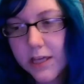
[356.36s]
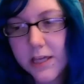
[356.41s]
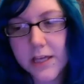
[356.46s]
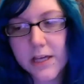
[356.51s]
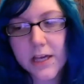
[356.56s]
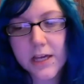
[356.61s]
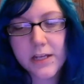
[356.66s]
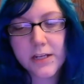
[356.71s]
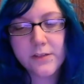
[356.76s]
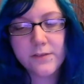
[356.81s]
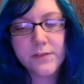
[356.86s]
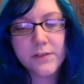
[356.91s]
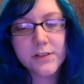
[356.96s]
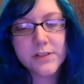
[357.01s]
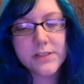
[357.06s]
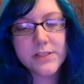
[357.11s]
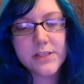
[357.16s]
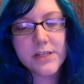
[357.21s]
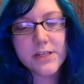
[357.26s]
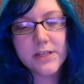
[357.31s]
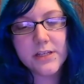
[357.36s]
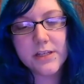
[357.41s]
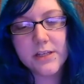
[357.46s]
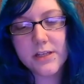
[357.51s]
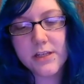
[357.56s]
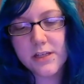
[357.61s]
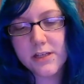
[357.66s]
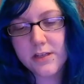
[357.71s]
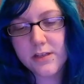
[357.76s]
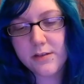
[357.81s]
kind of looks like
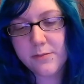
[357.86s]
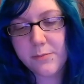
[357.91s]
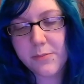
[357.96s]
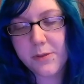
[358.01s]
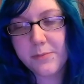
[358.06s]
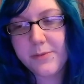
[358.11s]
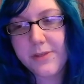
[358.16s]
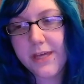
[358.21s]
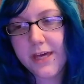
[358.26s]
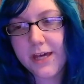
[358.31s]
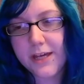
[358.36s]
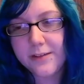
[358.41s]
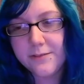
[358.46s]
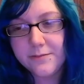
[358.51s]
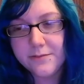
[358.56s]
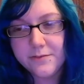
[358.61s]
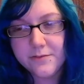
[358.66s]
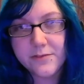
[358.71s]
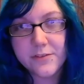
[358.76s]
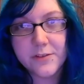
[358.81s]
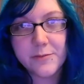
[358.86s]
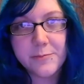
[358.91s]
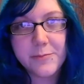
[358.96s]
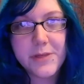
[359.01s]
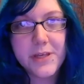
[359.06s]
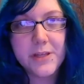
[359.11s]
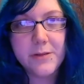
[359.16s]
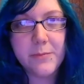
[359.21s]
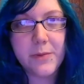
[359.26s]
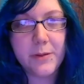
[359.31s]
a puppy cat from Bee
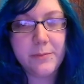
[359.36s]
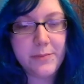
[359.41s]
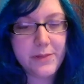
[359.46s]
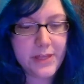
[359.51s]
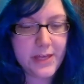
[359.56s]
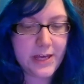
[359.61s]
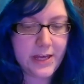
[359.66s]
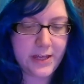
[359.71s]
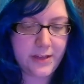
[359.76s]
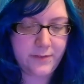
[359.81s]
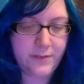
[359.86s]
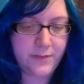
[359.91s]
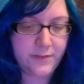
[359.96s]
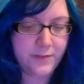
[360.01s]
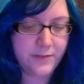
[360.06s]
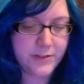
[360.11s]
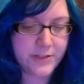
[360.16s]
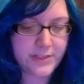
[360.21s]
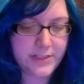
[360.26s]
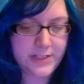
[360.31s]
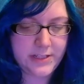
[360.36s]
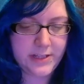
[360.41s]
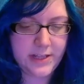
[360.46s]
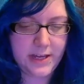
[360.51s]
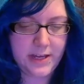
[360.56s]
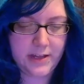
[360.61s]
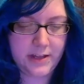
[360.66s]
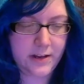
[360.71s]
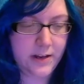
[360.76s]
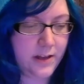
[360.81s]
and Puppy Cat, if you've ever seen that.